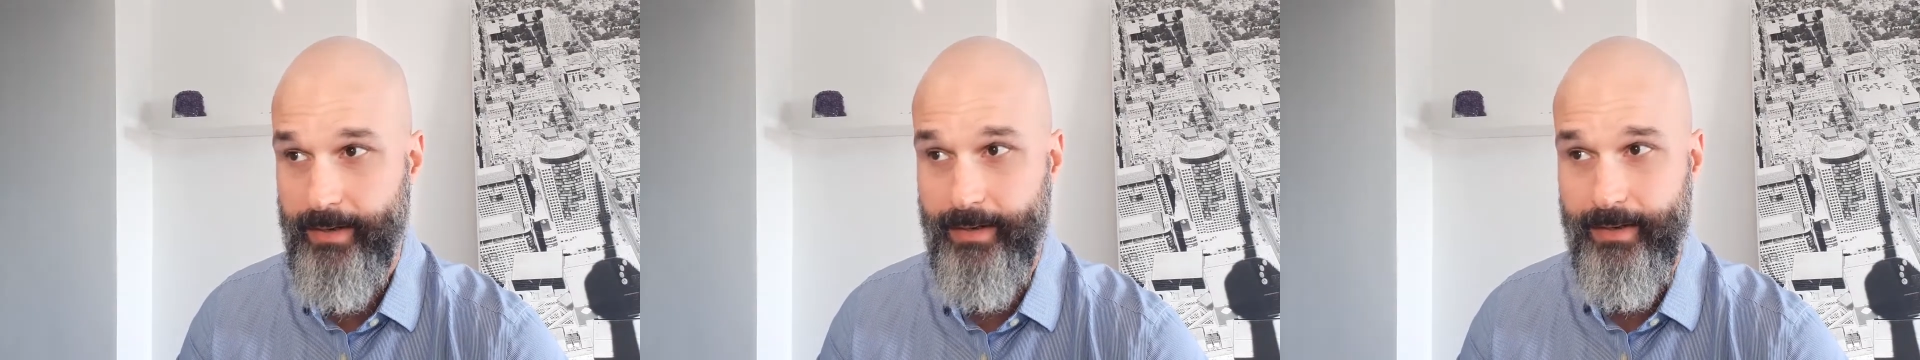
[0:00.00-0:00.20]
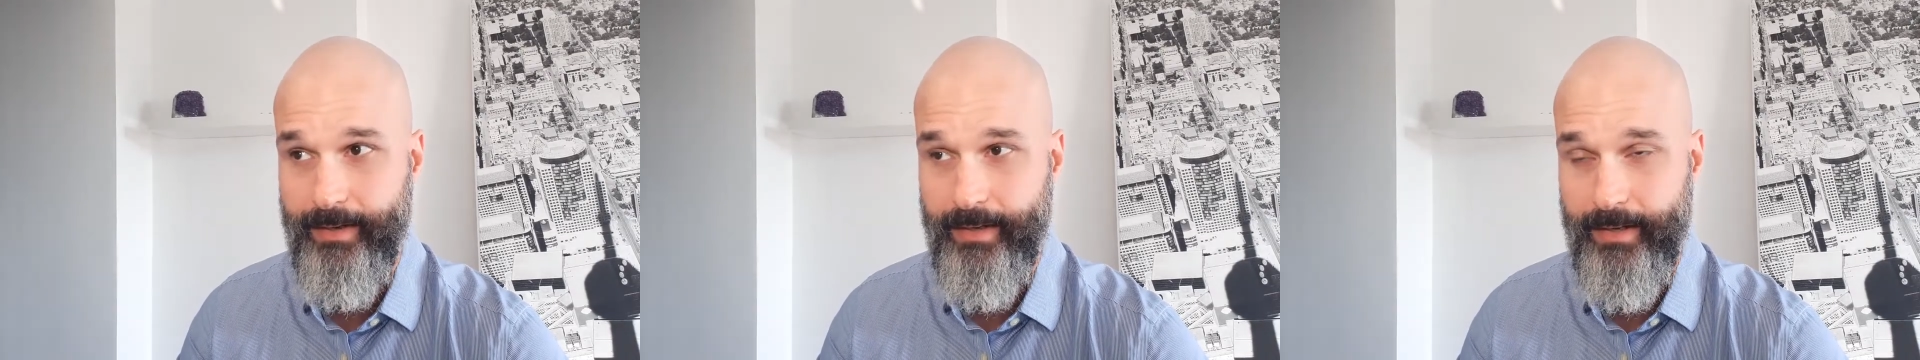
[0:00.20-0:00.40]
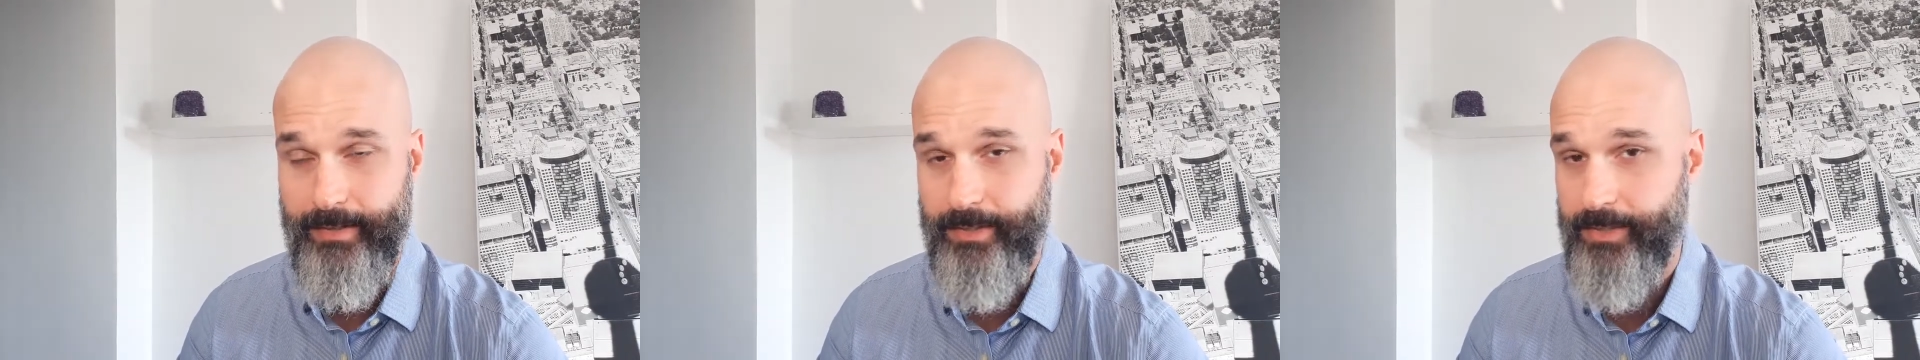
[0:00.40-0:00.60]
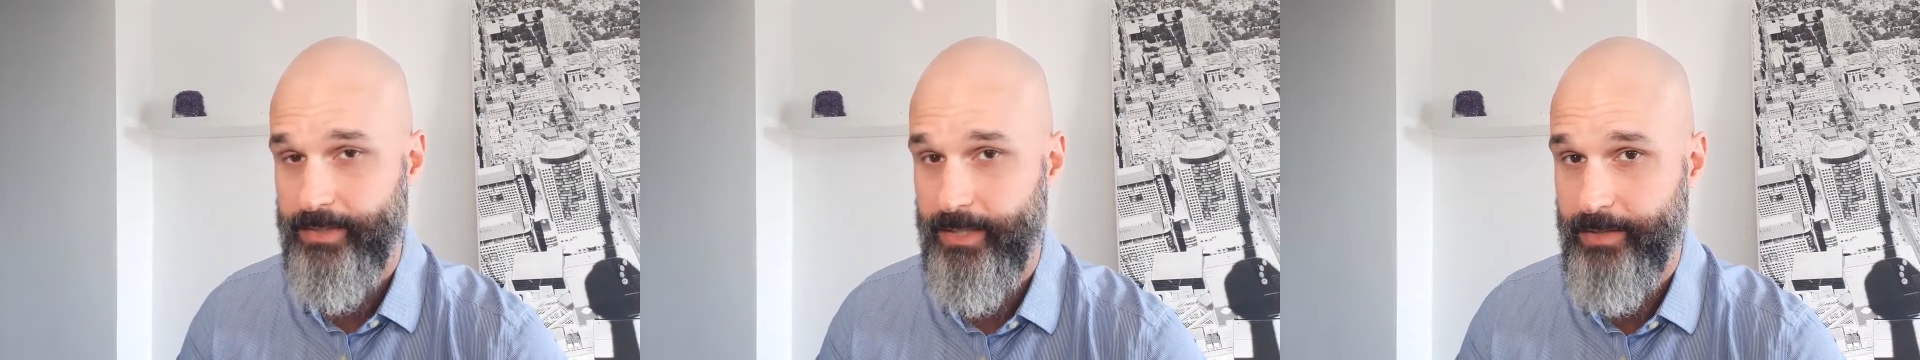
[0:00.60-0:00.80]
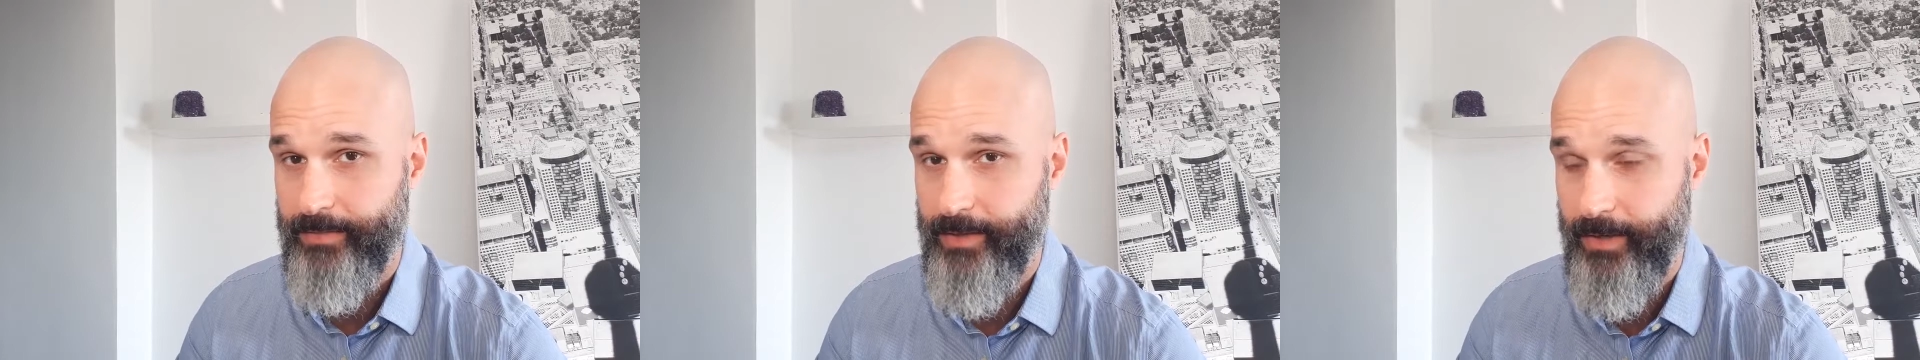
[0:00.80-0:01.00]
and ask
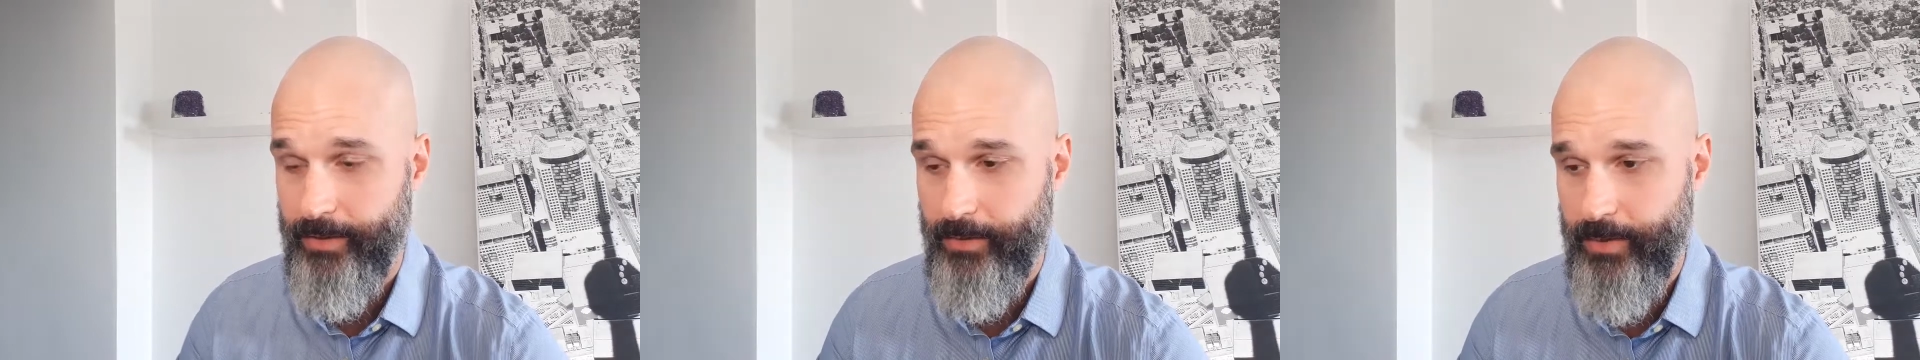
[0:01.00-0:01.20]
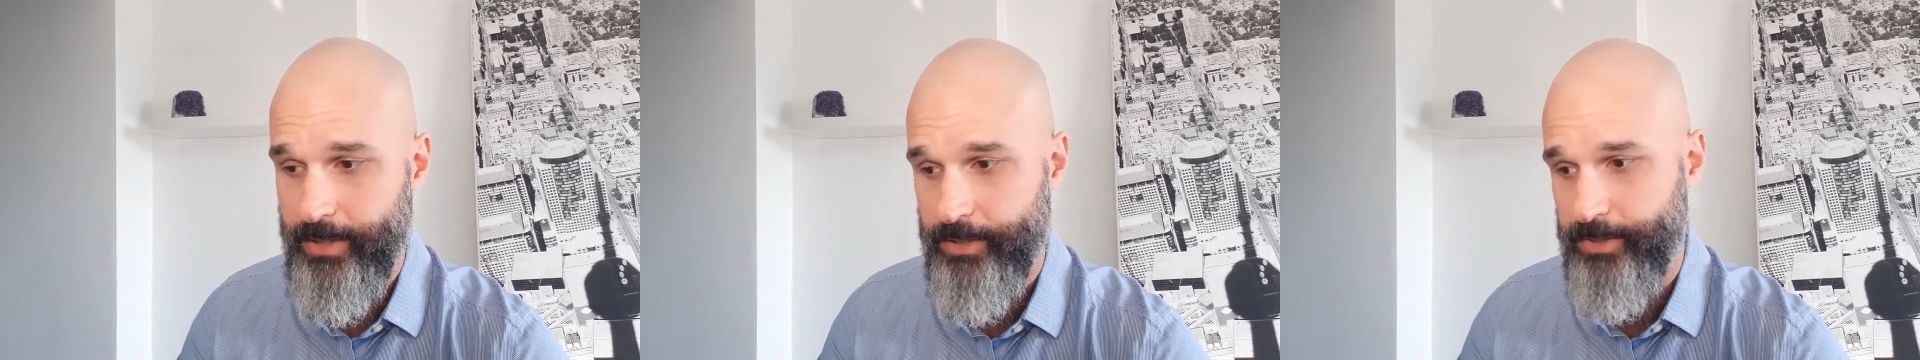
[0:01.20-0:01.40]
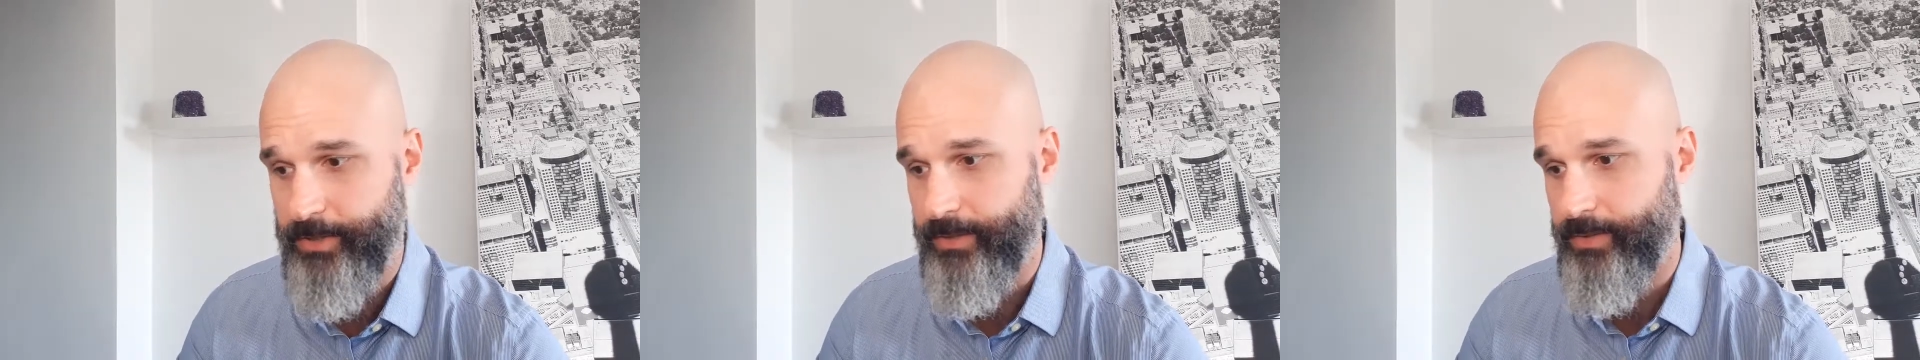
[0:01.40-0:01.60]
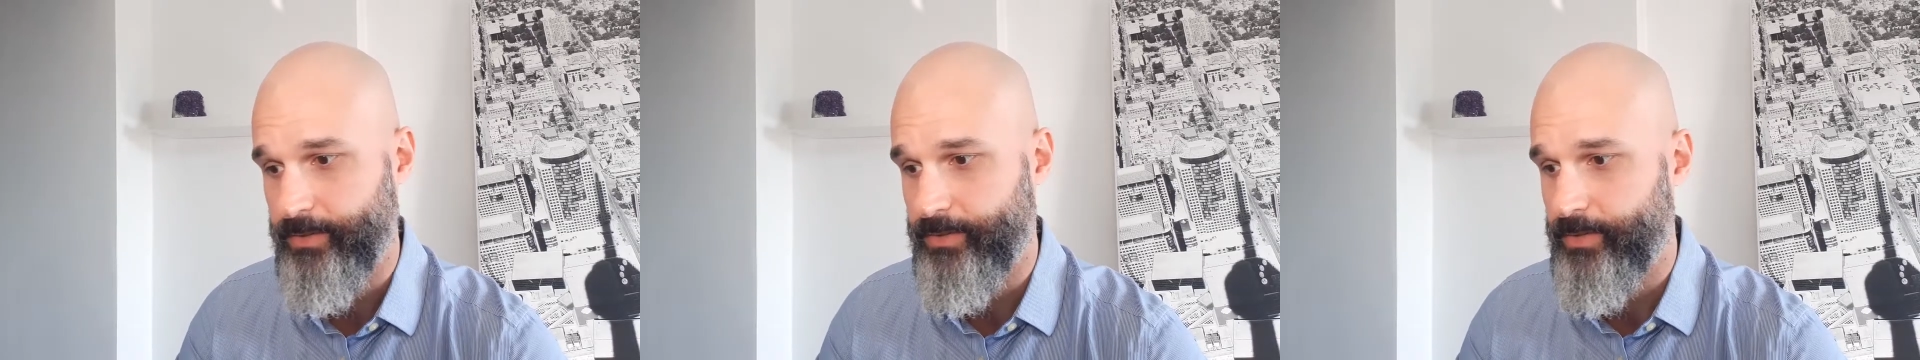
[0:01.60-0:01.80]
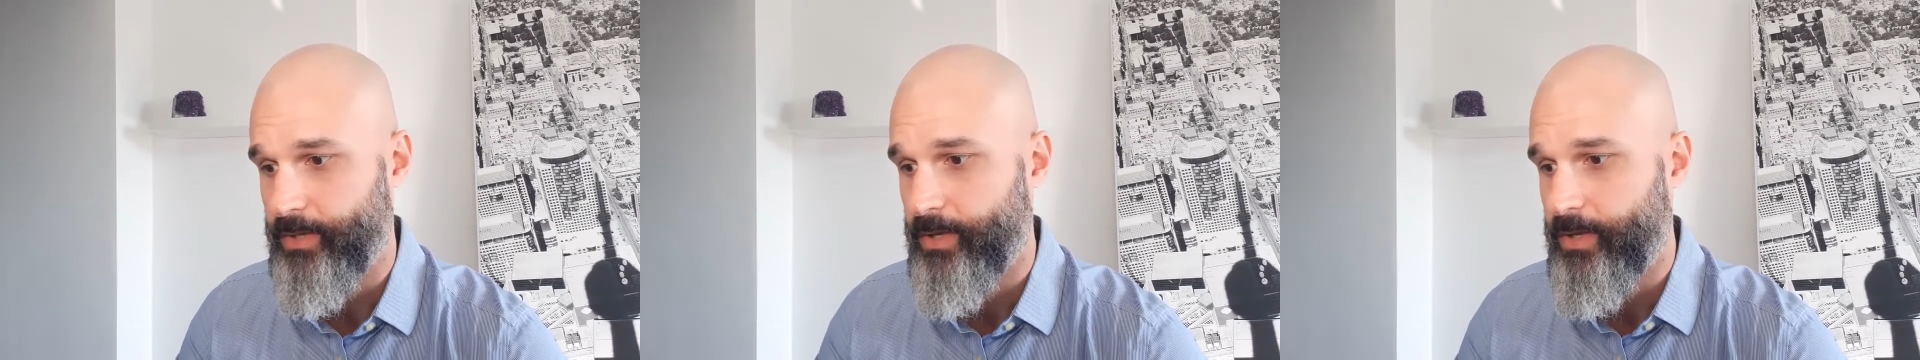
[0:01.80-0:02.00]
yourself another question is,